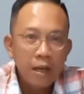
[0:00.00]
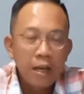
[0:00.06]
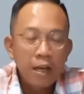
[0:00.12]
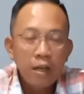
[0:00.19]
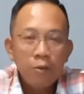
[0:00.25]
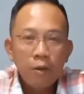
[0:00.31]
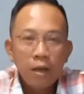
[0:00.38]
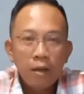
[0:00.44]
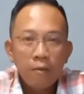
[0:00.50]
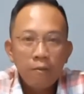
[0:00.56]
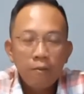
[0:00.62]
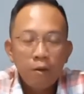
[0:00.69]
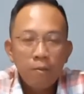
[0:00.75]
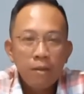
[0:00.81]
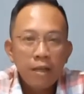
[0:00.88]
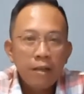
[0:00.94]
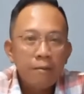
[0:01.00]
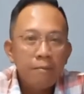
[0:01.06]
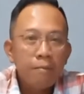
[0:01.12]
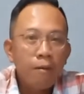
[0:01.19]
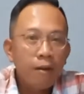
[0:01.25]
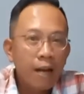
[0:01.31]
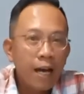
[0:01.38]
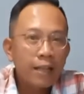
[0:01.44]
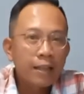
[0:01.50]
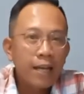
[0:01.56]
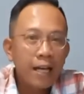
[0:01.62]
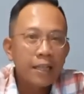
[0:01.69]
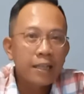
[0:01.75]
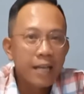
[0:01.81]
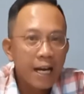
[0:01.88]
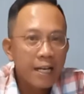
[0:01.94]
Anyway, for being polite
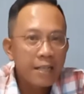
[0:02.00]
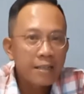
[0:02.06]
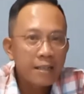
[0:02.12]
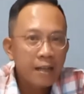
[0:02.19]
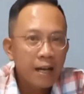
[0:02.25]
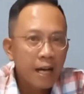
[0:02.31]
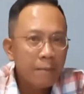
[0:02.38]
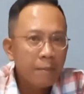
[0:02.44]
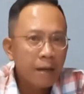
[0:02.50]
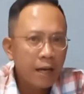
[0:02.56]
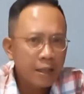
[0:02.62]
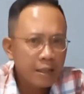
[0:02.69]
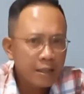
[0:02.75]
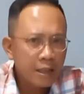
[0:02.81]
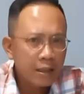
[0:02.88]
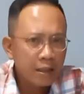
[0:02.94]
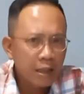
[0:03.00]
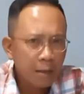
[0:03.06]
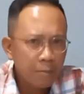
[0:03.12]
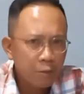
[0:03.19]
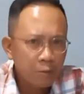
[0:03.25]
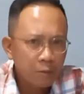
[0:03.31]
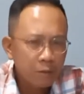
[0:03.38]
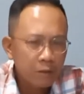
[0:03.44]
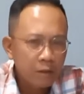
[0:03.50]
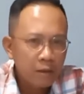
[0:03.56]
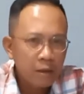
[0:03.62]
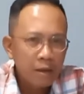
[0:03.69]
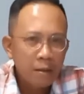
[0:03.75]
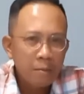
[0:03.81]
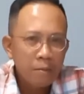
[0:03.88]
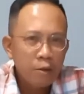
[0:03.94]
and nice, I'm Hadizan Kambun,
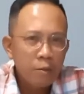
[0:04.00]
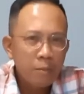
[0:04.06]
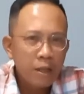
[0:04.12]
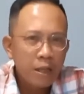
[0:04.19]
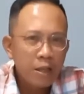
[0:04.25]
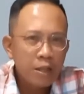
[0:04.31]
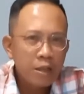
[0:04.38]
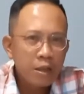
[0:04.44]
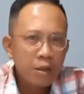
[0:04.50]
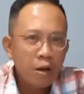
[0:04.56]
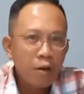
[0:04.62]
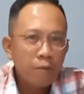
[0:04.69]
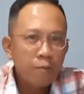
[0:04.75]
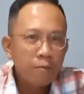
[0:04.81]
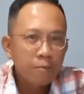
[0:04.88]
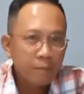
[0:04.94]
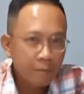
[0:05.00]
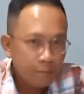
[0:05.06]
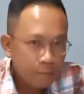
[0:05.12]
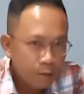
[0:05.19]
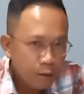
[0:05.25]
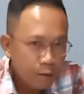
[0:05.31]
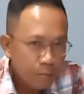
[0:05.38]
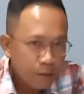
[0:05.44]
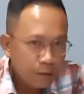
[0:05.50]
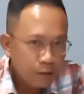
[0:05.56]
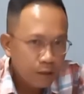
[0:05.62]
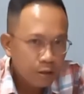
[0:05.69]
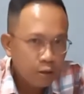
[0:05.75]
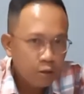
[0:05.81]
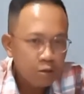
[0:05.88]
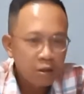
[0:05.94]
your manager of Human
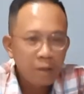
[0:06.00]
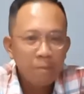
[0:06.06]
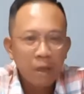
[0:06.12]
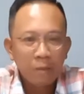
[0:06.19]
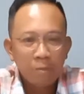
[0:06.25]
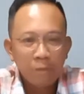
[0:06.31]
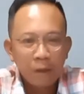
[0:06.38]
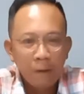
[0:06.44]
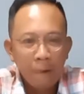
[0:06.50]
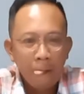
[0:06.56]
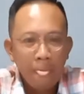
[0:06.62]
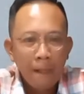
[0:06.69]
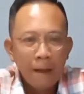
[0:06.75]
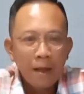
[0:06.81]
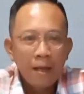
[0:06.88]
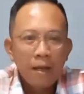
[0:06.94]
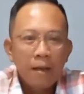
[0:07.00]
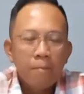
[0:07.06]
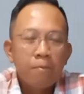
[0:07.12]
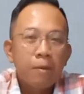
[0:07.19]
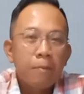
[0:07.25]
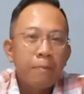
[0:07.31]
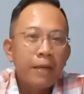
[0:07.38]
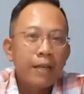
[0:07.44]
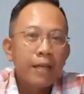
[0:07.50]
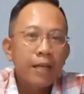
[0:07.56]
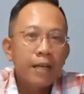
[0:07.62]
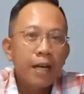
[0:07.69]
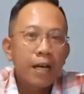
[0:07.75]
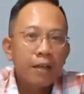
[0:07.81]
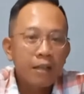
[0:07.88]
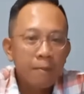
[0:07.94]
Resource Department,
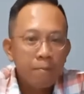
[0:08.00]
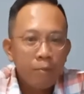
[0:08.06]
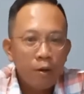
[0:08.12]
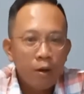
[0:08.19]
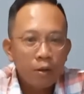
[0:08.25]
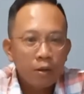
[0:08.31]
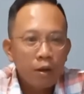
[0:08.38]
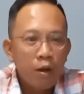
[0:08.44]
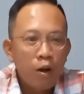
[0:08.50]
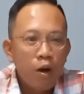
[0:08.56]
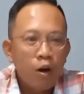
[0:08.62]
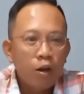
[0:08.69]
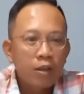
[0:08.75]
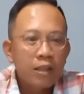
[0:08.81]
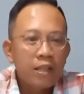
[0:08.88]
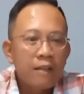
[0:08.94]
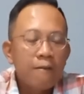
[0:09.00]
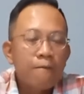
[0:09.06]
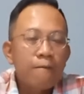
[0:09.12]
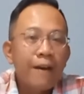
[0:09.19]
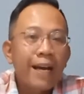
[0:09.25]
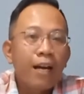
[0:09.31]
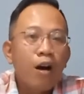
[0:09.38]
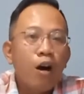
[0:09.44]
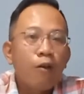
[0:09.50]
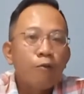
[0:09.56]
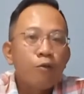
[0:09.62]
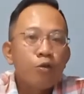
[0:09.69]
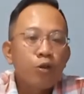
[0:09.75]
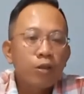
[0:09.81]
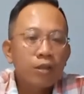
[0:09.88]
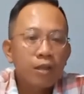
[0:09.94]
preparing a report on the effect of
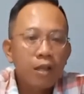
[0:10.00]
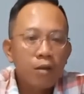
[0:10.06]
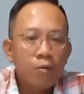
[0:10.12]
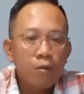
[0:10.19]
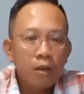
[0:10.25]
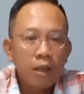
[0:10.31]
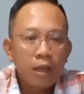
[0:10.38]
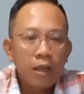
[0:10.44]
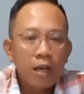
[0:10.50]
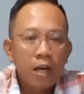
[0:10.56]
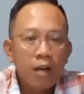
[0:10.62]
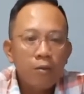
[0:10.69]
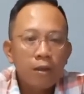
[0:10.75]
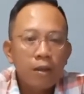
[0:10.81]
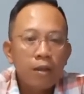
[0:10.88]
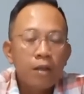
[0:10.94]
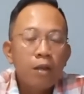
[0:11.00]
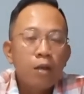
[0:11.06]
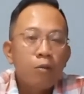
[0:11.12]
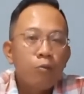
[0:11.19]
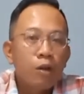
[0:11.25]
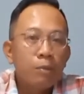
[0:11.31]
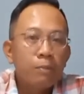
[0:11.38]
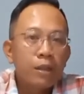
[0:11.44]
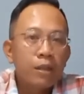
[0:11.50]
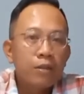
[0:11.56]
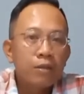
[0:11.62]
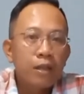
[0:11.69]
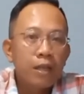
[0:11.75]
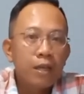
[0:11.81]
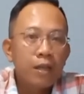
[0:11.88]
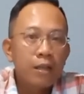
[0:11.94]
shorter working hour 1-month
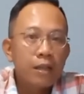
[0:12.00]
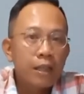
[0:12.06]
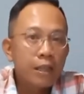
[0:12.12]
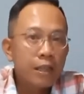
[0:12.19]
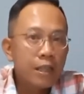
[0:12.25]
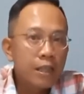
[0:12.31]
trial in